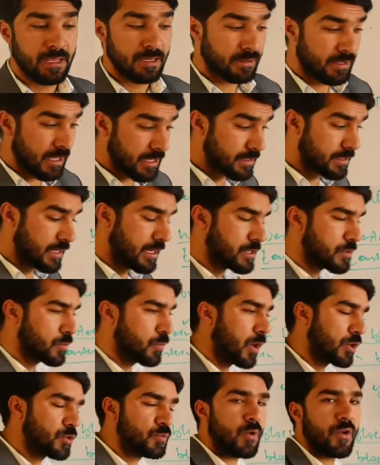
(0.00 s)
This is
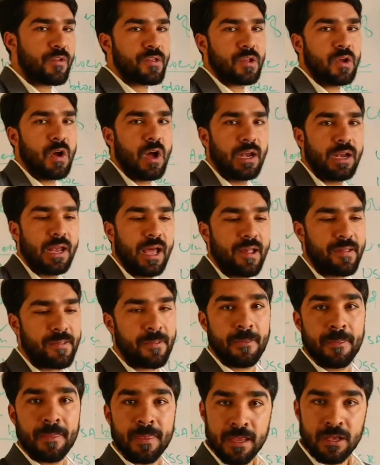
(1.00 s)
what was called
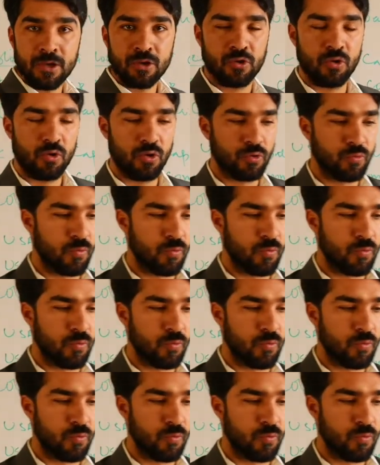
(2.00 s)
as Cold